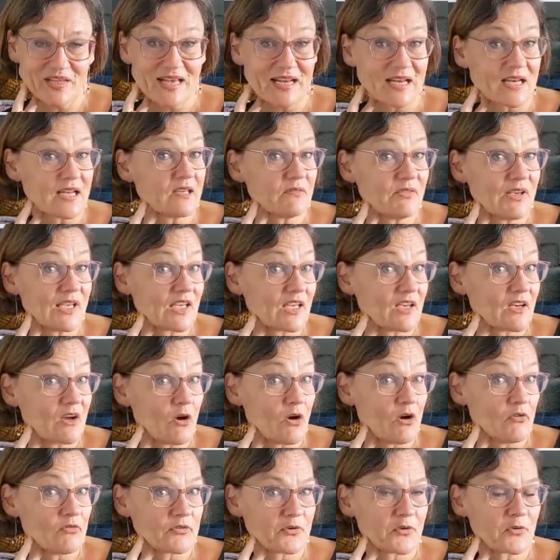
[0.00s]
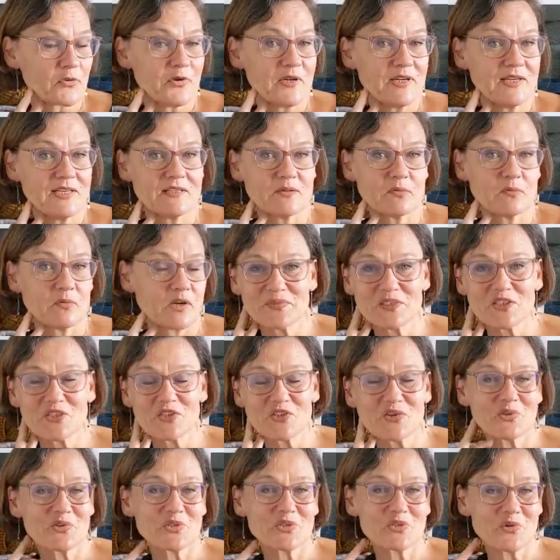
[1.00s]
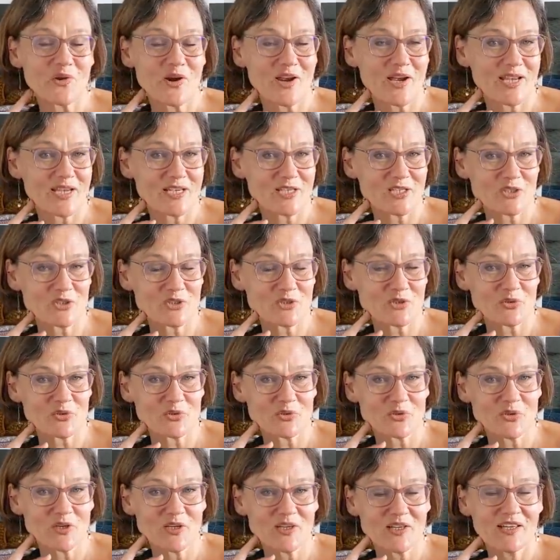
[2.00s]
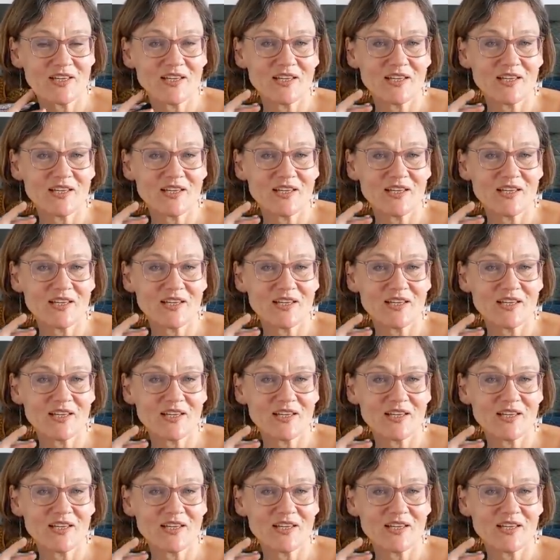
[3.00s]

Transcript: and living off grid, so trying to,